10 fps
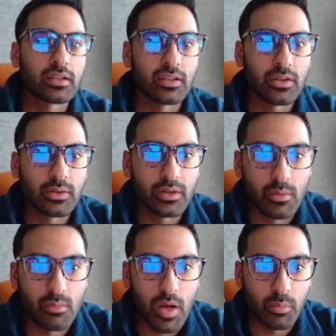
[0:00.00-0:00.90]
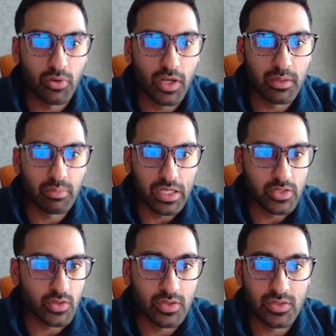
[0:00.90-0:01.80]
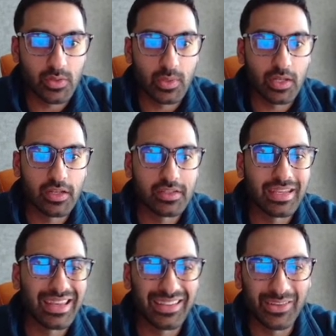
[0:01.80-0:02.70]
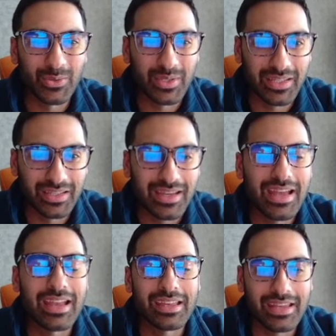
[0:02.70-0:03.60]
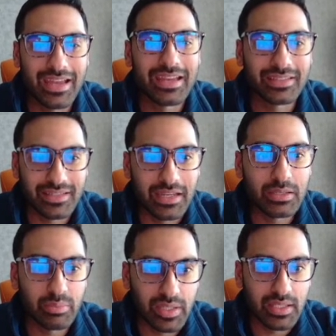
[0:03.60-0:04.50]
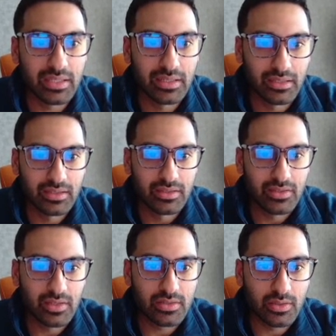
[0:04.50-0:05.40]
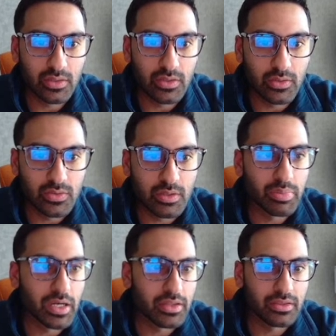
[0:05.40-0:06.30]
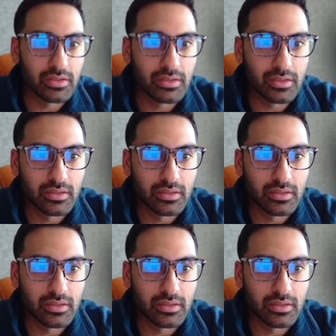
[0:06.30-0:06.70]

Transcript: You know, I'm pretty impatient, so I'd like to get going ASAP. So let's look at using Python.